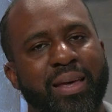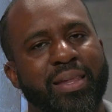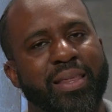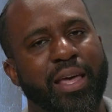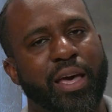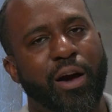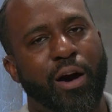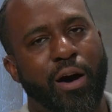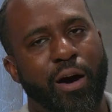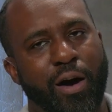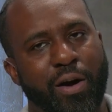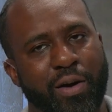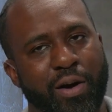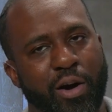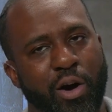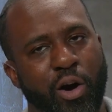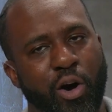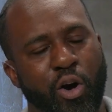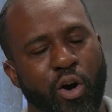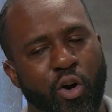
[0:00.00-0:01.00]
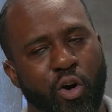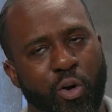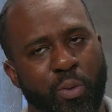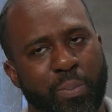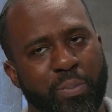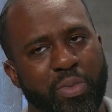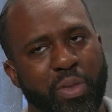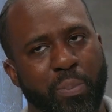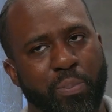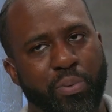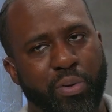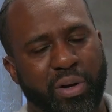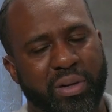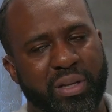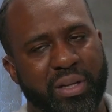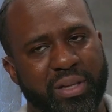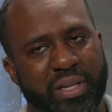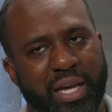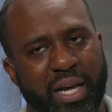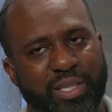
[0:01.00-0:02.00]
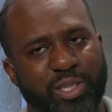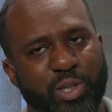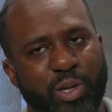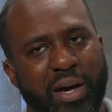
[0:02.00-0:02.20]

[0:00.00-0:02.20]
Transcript: They are at home, the Brooklyn Nets,